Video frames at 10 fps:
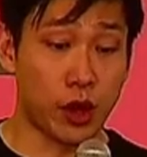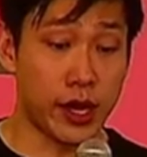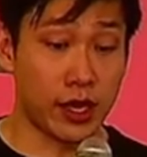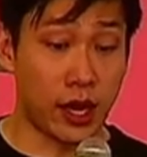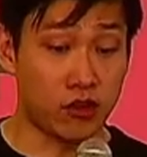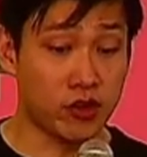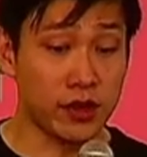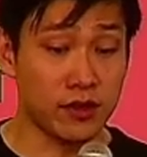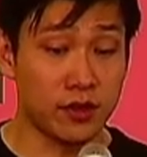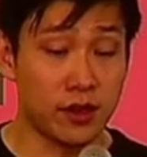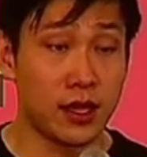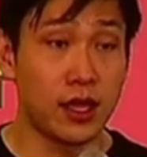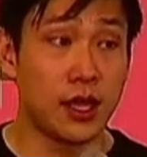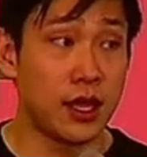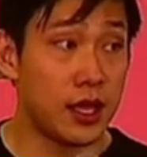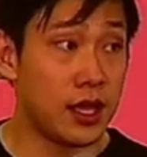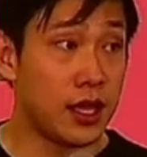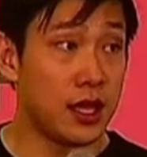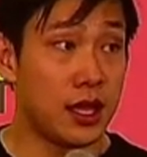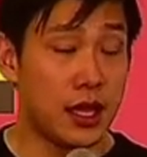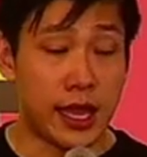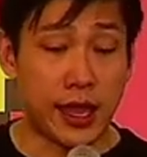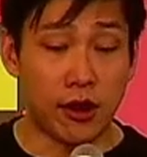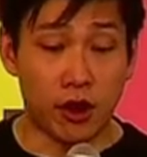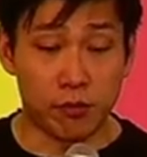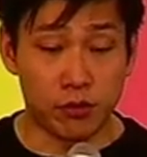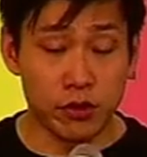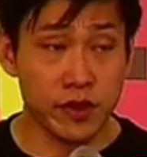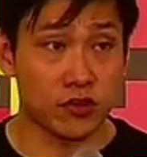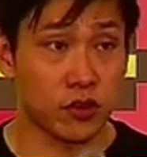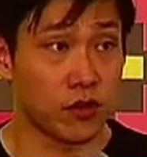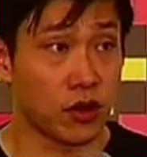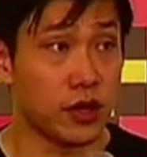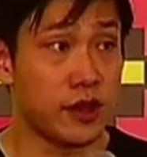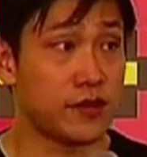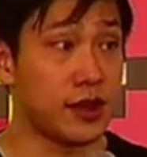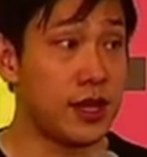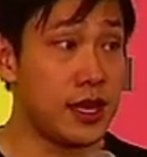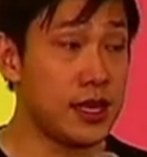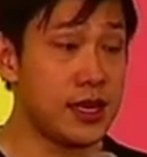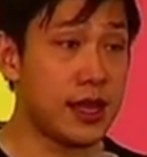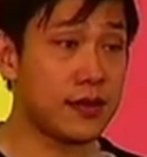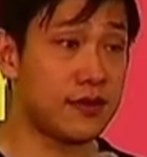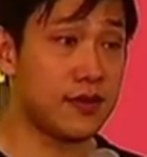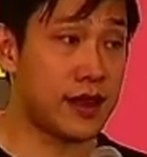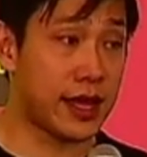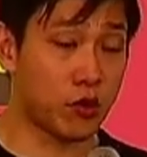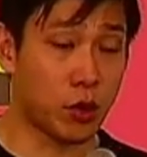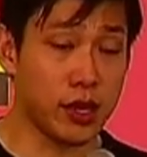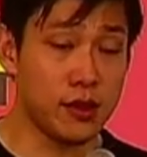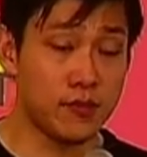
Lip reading: contract, and our proving server is going to index that query